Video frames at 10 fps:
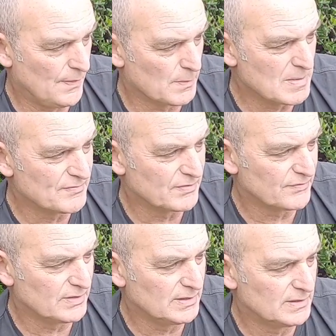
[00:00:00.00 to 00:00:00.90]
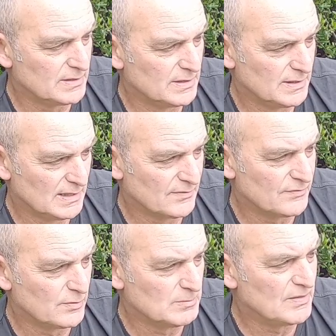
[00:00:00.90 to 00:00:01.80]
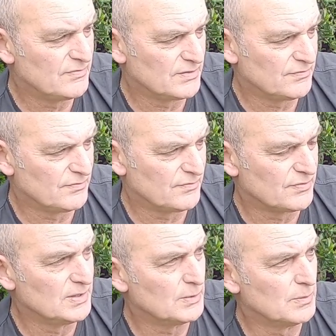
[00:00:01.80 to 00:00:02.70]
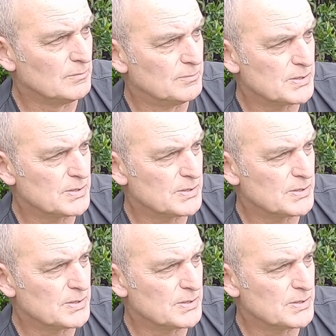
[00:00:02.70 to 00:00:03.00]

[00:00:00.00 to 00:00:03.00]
the method feeder, 11-foot method feeder one,